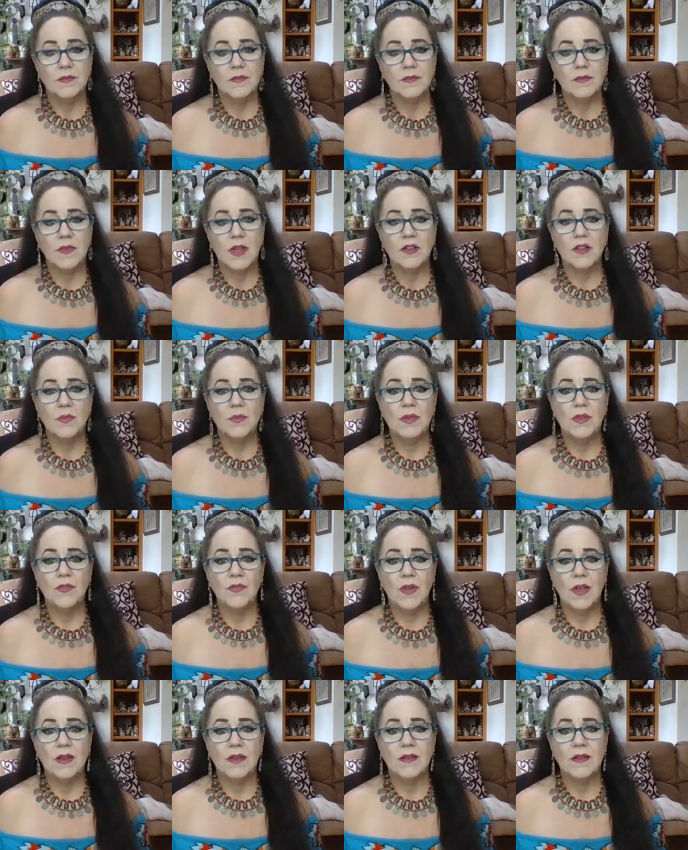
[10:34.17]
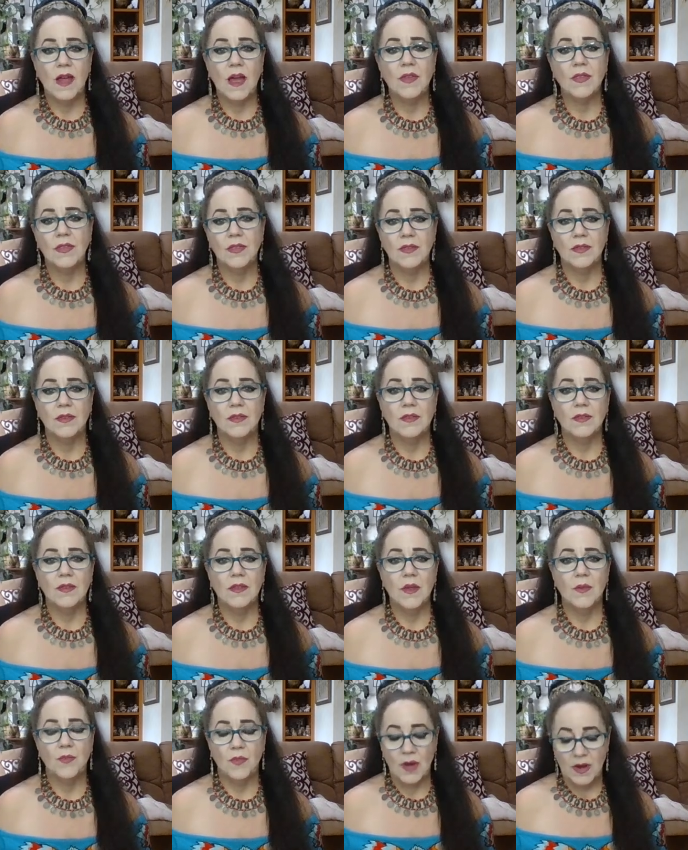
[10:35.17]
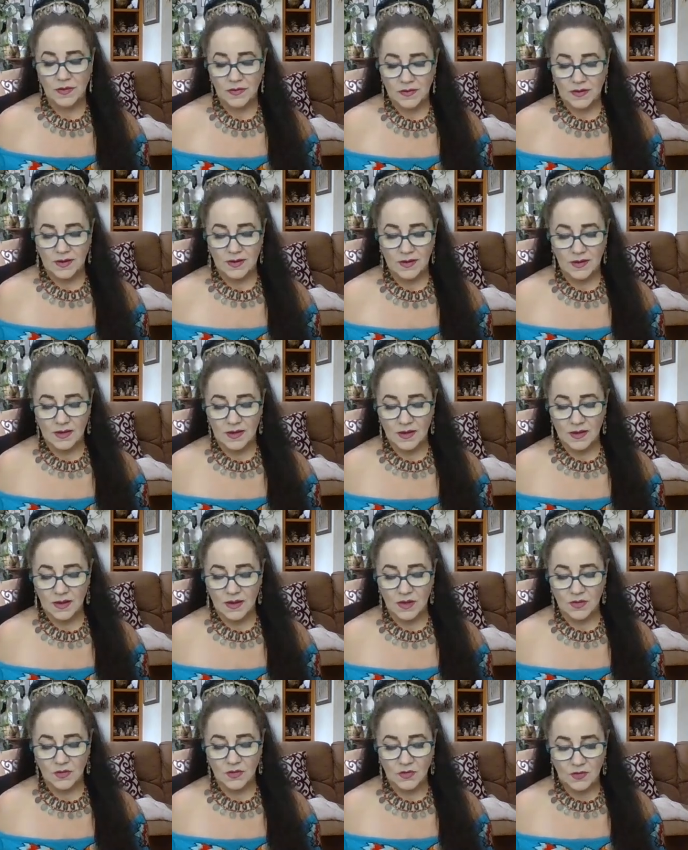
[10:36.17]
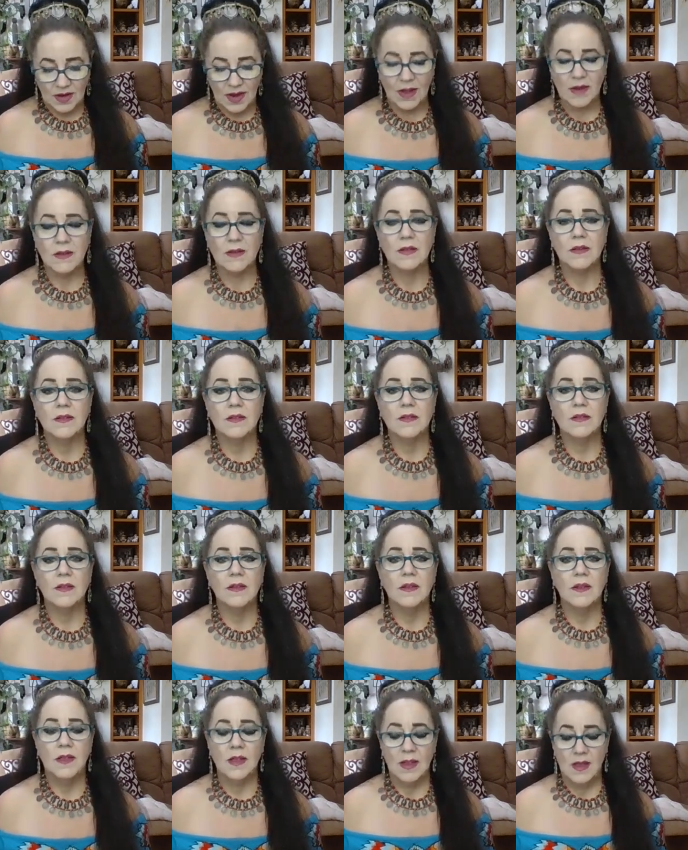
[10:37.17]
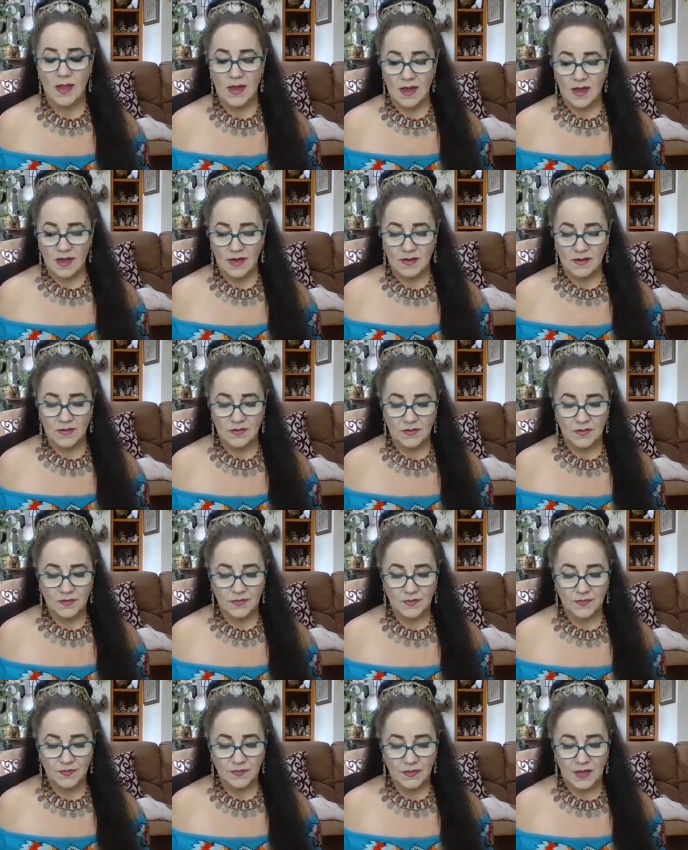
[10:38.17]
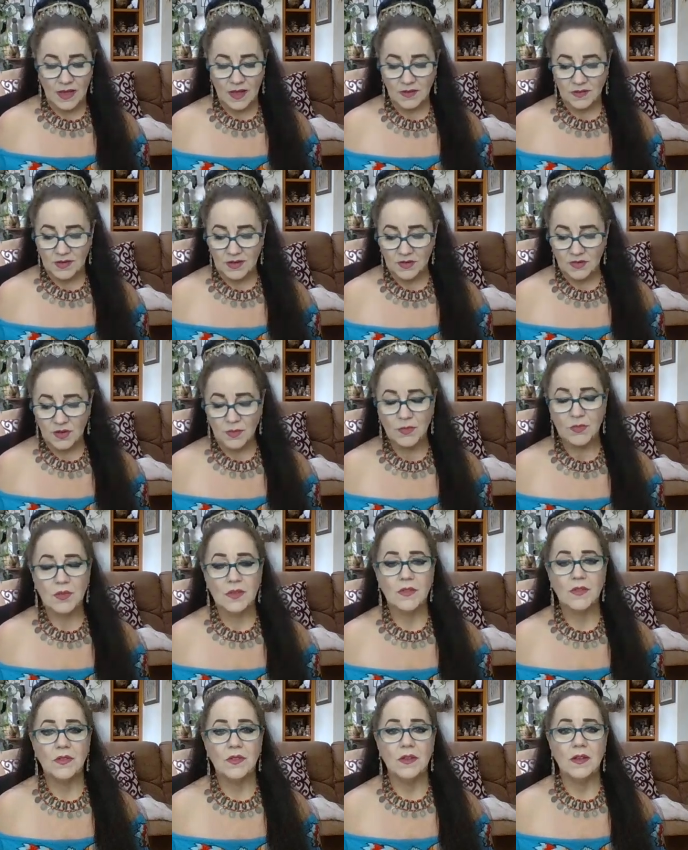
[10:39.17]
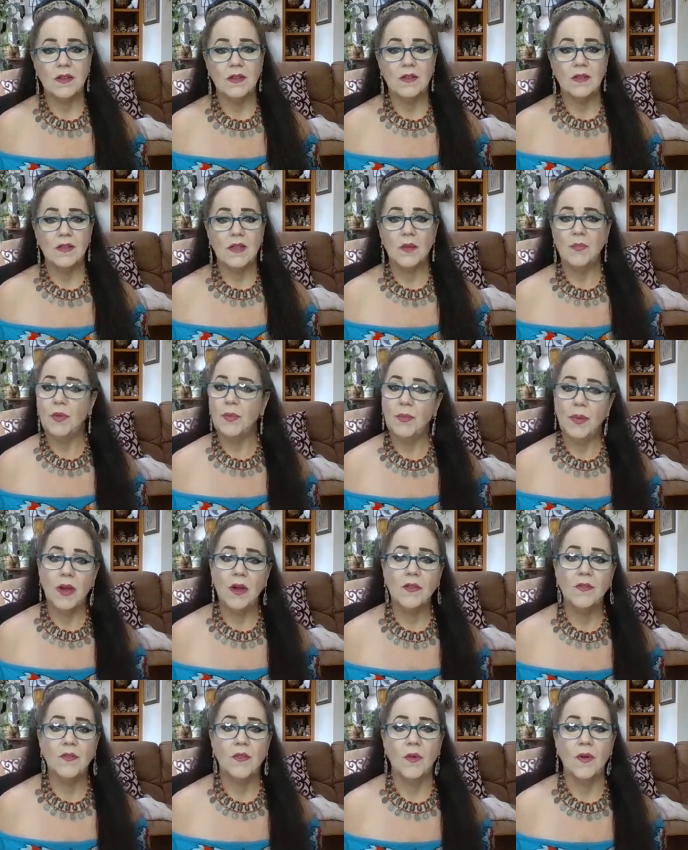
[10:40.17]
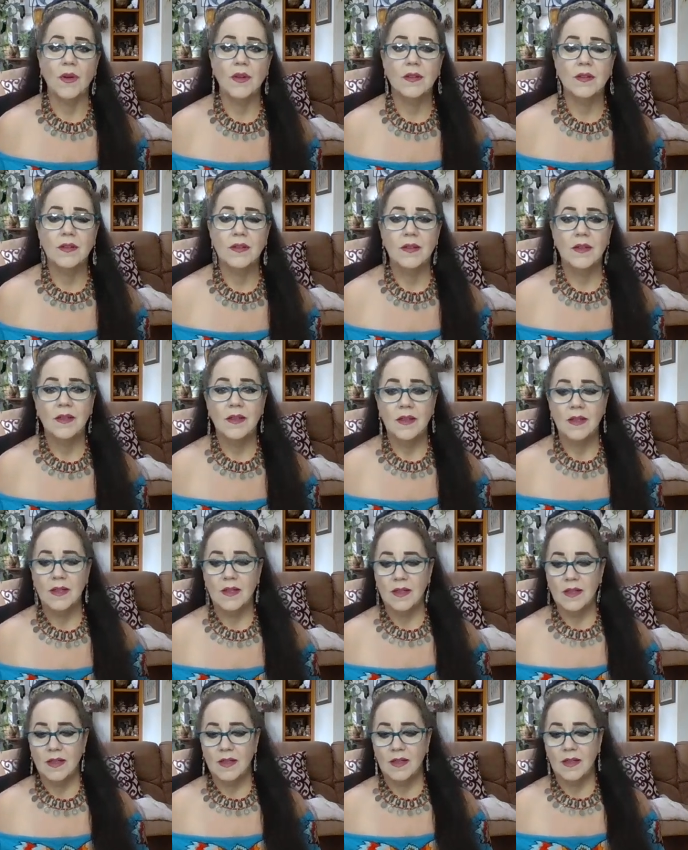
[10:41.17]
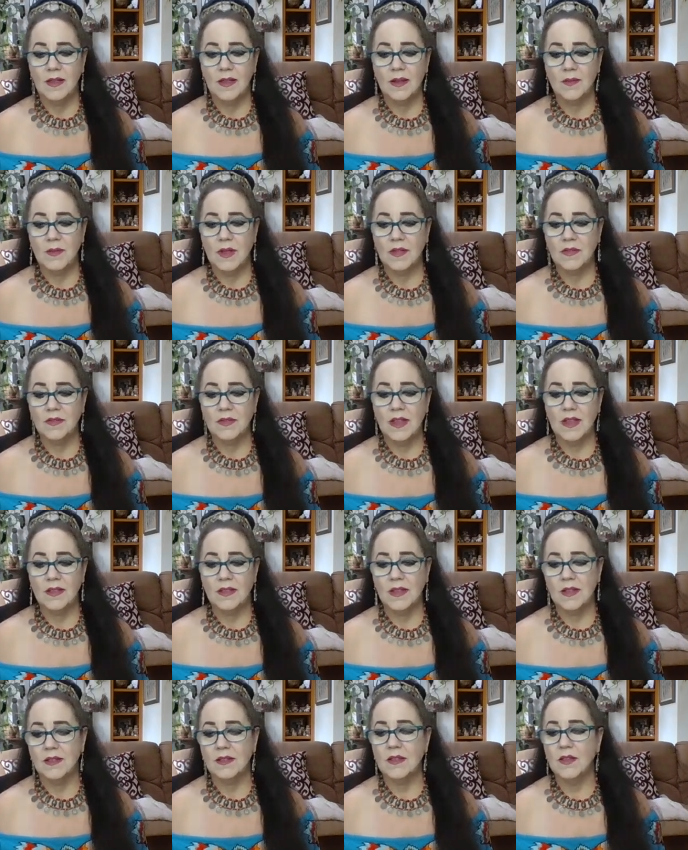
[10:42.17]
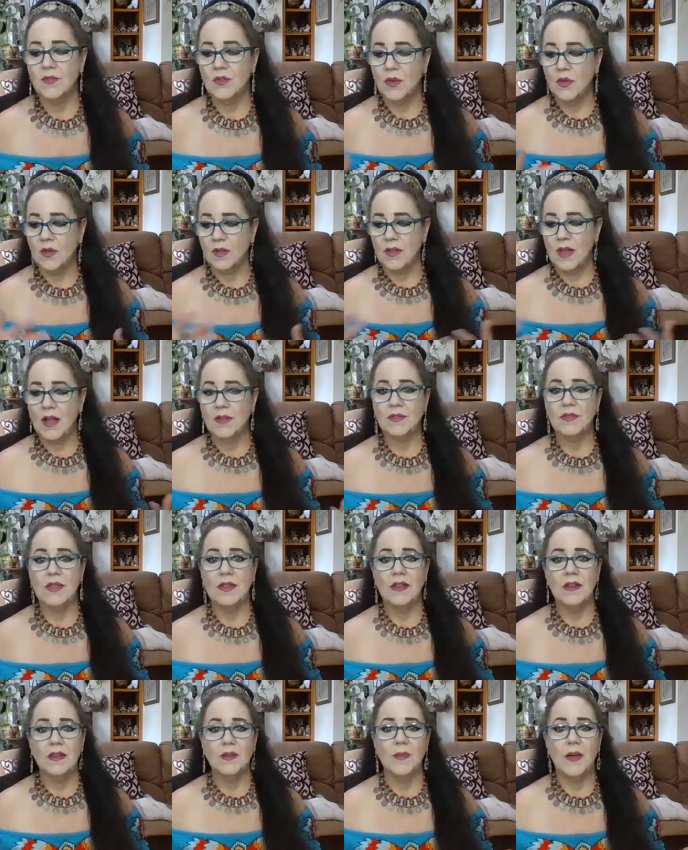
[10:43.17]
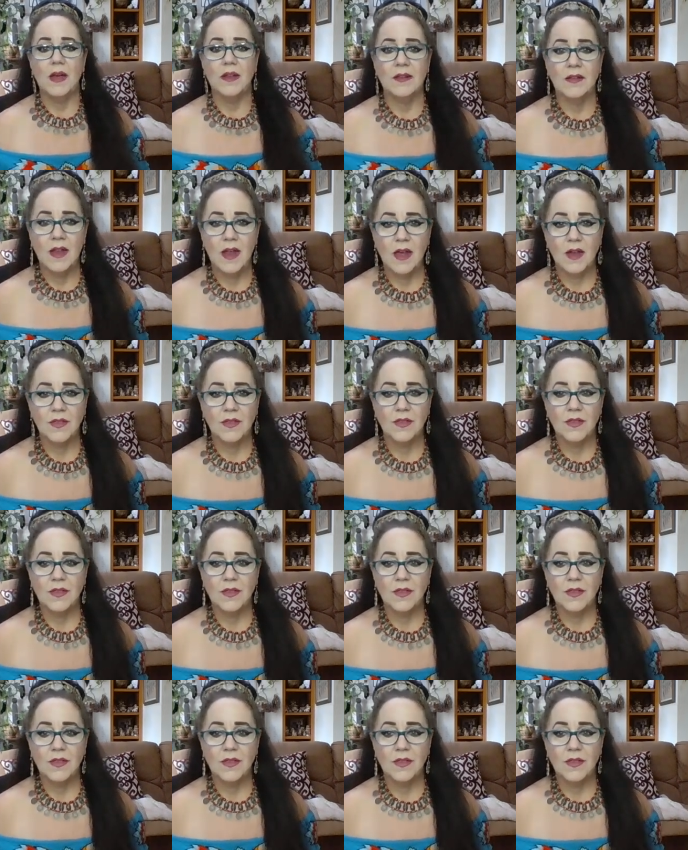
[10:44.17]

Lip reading: not to be afraid of death. Embrace it, understand it, and as the Egyptians did, they prepared for it. And I'm not saying that live your whole lives thinking about death,